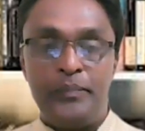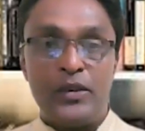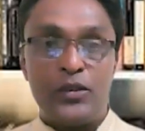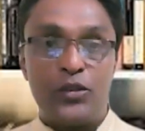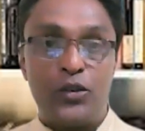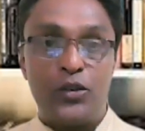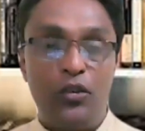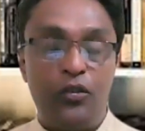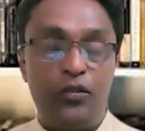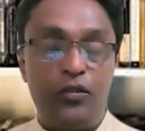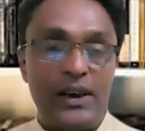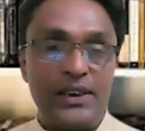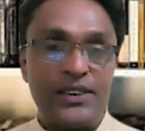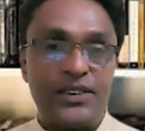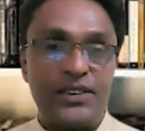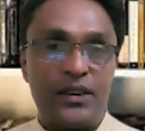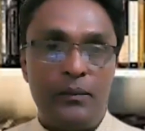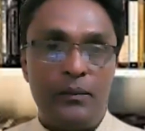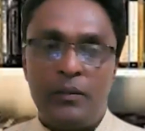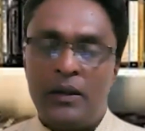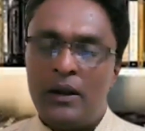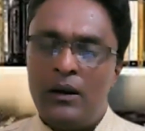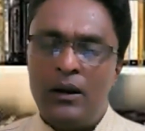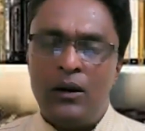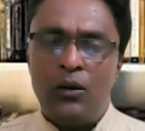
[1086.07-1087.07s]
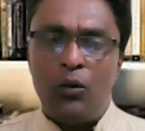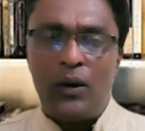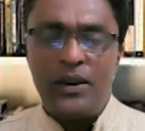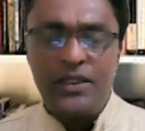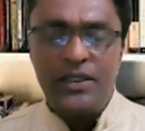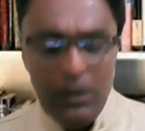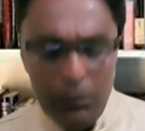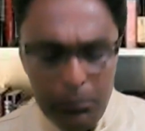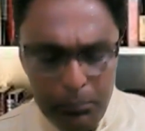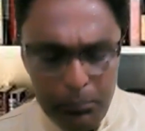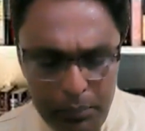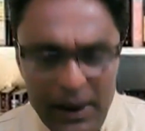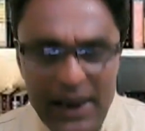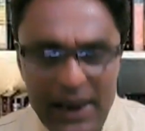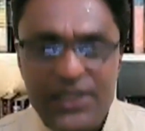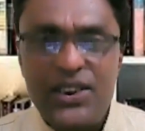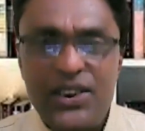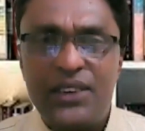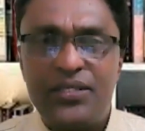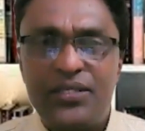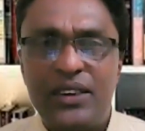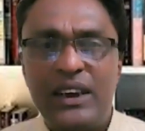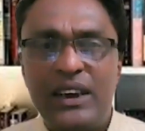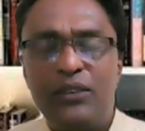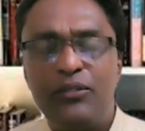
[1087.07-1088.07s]
So first, what's the
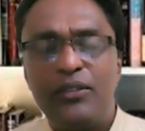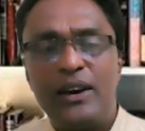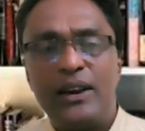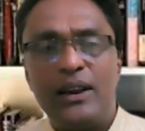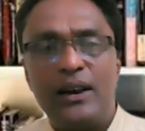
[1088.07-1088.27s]
basic thing we